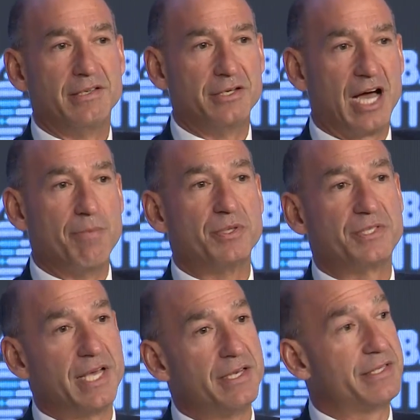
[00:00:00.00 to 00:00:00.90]

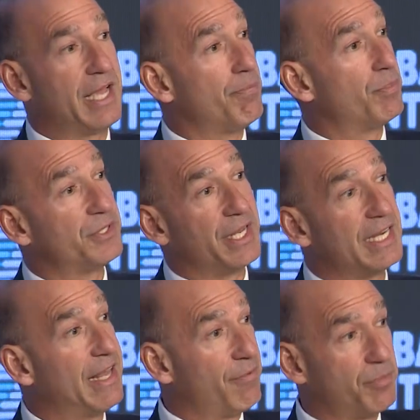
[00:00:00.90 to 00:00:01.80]
9%, 10%,
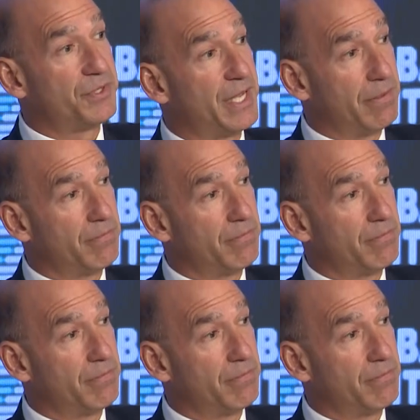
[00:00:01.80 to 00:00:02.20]
11%.